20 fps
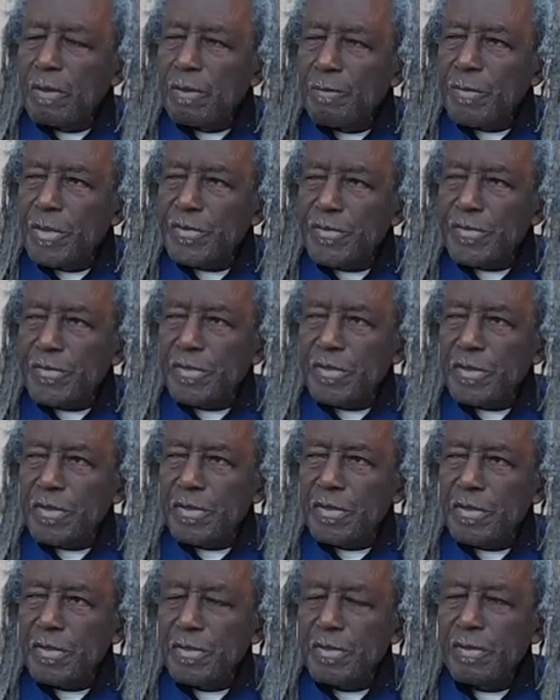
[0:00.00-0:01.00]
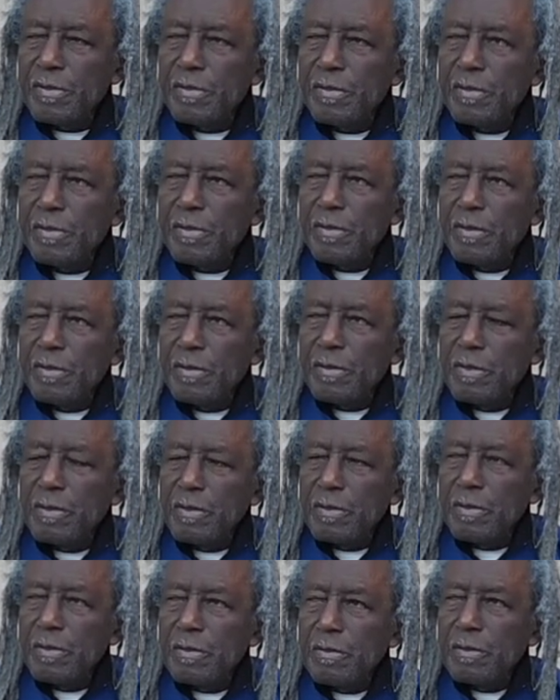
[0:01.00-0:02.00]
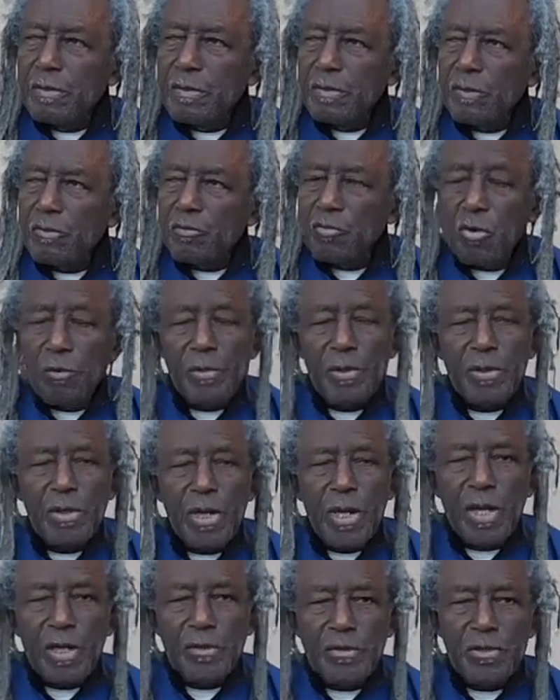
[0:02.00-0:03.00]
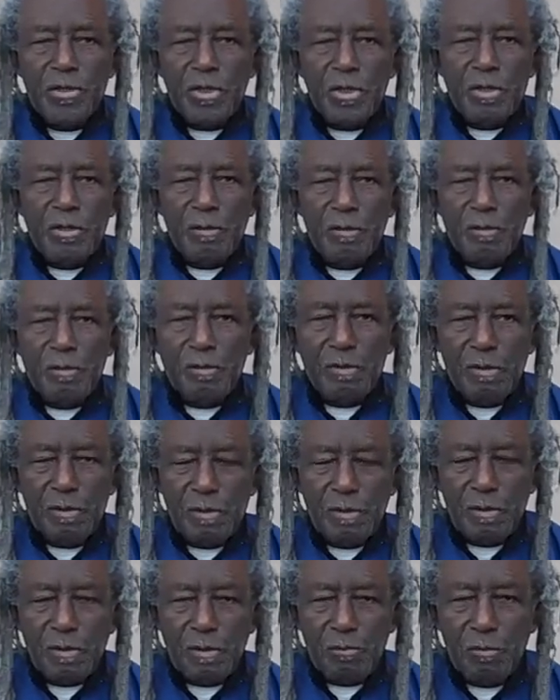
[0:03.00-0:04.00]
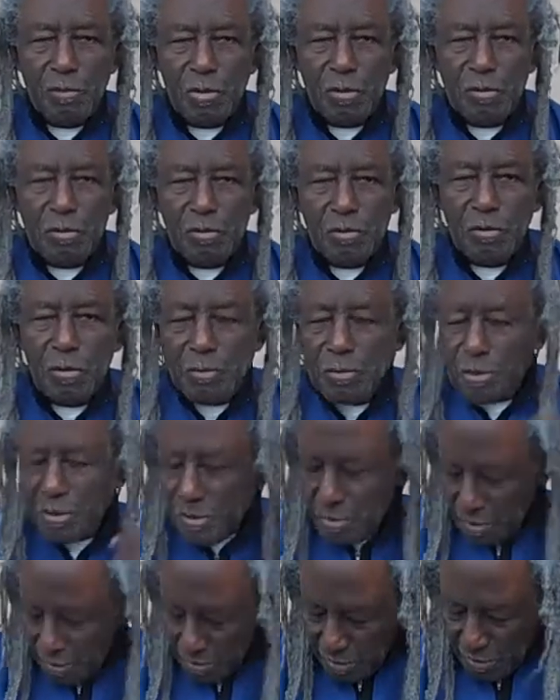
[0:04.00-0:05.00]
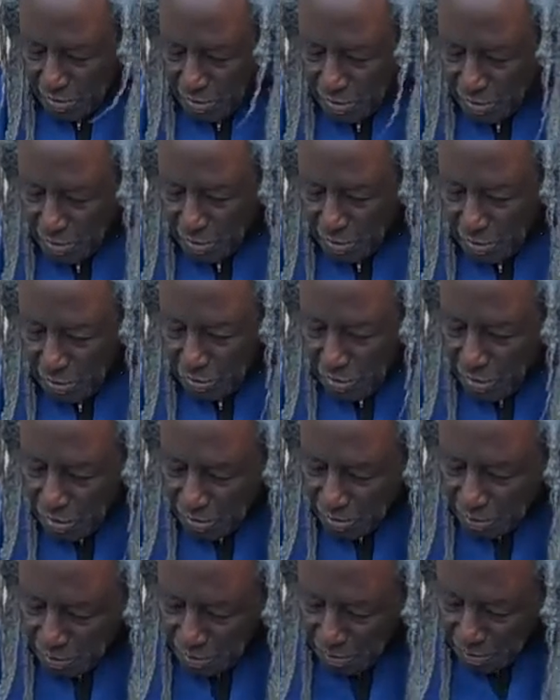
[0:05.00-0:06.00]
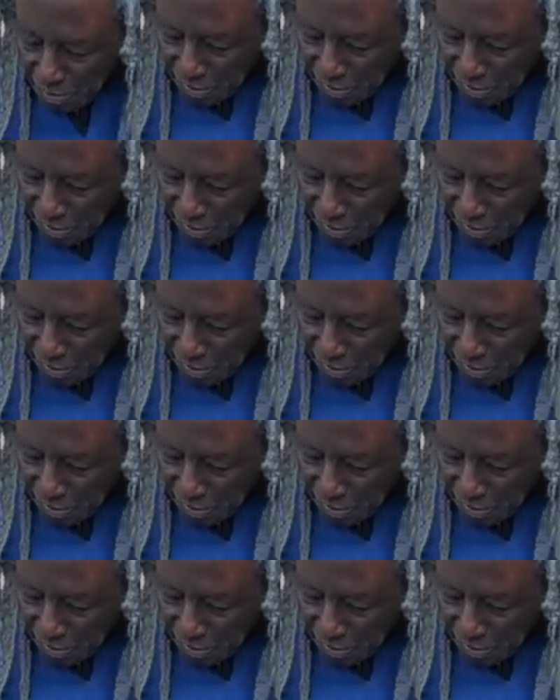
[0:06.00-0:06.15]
Mr. Robert Lalji, Brother Robert, as I call him,